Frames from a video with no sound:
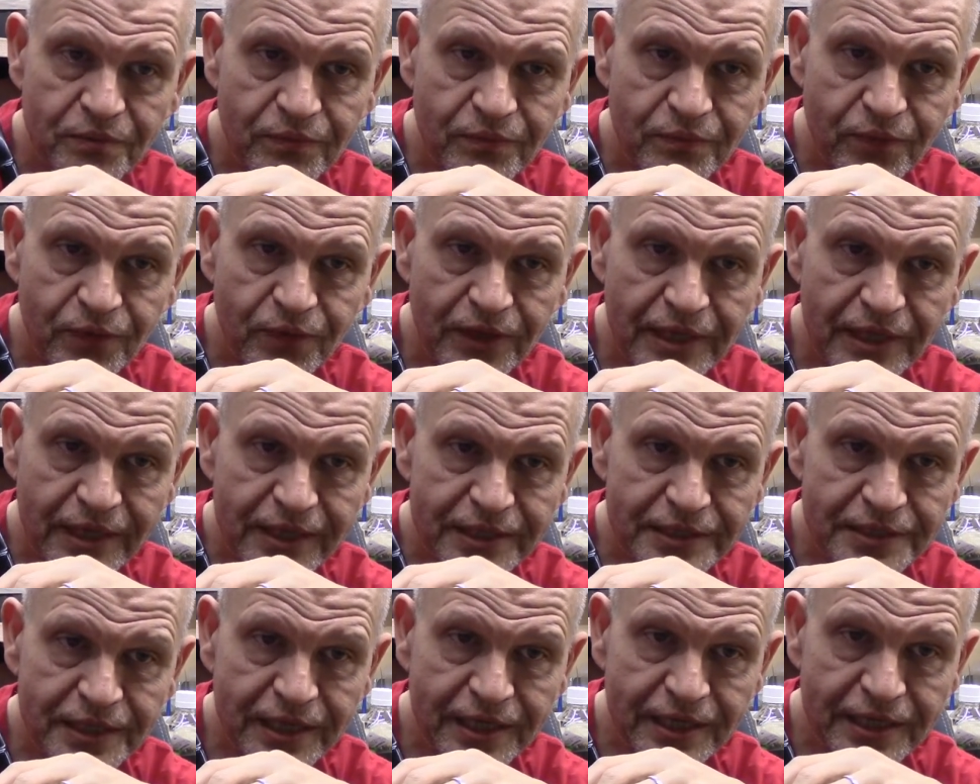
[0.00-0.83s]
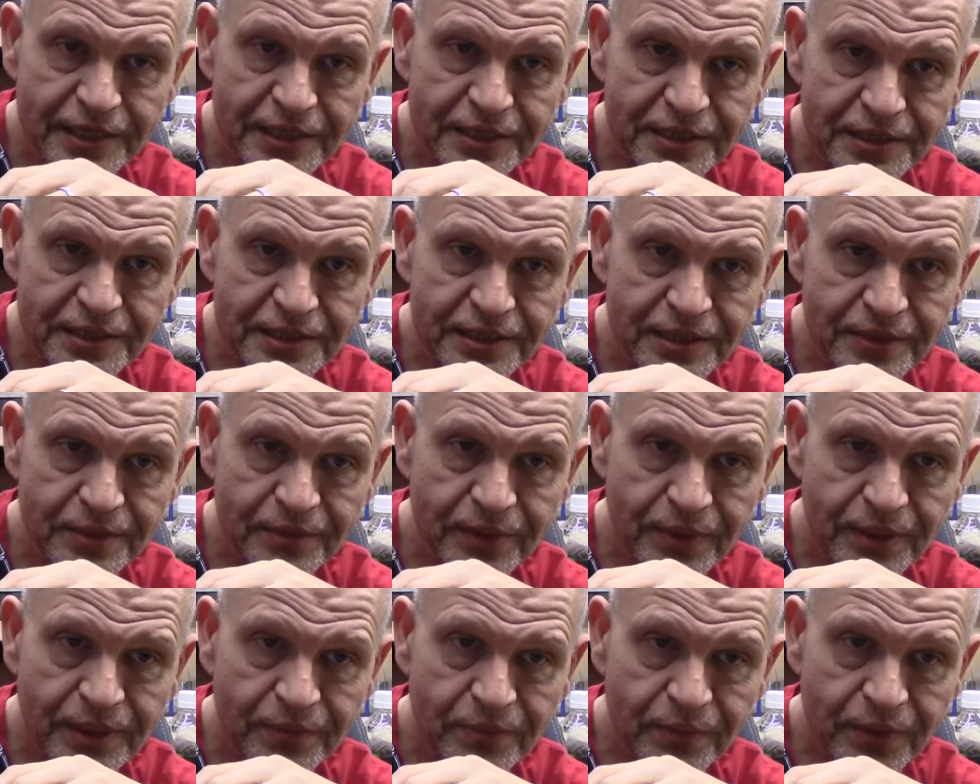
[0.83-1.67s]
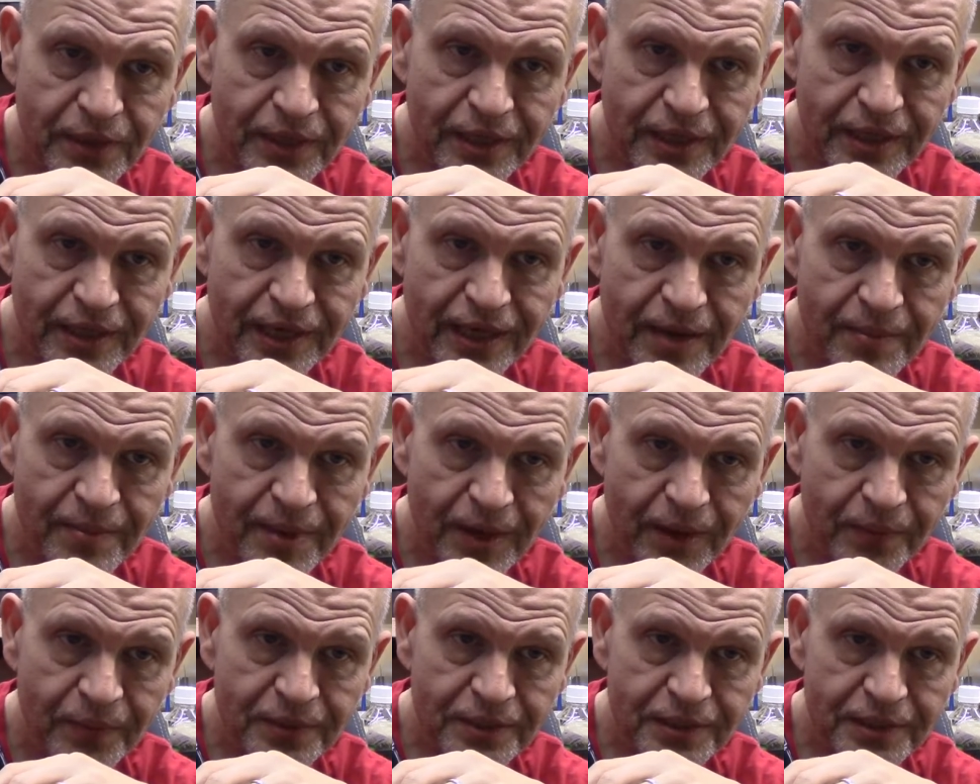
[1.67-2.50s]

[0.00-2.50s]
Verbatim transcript: really excited to see when, when he came out with